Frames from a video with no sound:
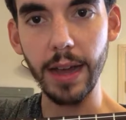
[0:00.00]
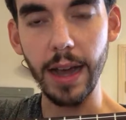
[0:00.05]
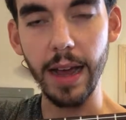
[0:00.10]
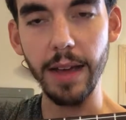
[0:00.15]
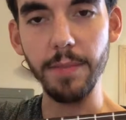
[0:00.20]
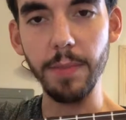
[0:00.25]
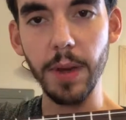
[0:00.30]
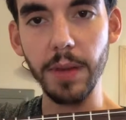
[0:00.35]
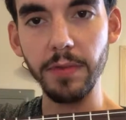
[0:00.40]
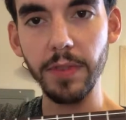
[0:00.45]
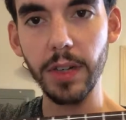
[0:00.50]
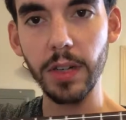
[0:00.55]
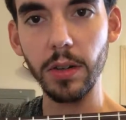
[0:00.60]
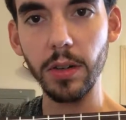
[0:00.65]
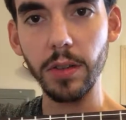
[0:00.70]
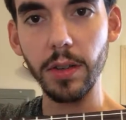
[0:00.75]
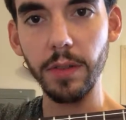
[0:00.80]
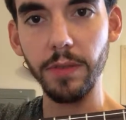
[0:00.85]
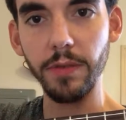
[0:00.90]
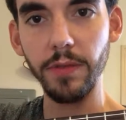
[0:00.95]
I have my finger
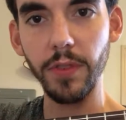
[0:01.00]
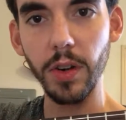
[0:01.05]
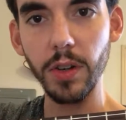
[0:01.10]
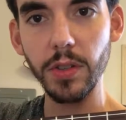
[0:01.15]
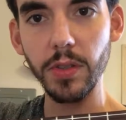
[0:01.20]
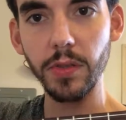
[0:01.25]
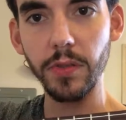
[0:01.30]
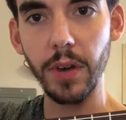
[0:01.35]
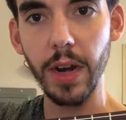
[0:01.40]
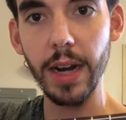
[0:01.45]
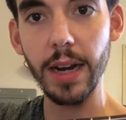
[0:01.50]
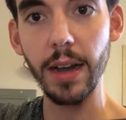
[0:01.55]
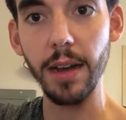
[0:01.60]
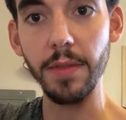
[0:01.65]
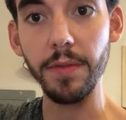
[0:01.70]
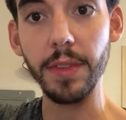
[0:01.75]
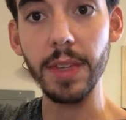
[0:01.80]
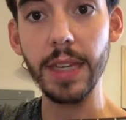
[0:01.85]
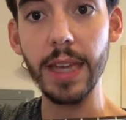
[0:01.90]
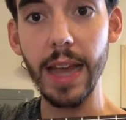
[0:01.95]
on the first fret
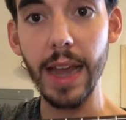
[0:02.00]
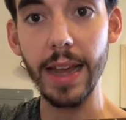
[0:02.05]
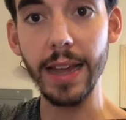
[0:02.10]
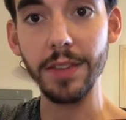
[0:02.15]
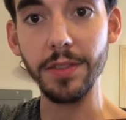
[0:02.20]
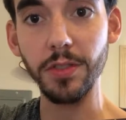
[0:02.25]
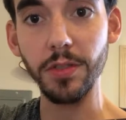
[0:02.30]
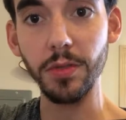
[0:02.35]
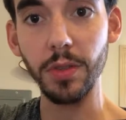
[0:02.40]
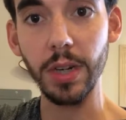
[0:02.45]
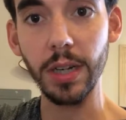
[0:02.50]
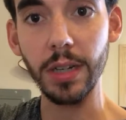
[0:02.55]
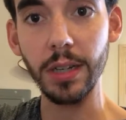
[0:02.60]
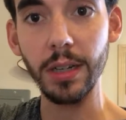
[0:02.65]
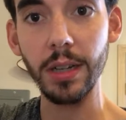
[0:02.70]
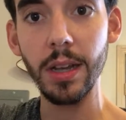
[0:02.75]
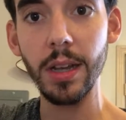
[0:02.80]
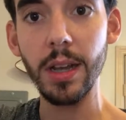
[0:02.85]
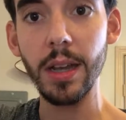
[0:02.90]
of the A string.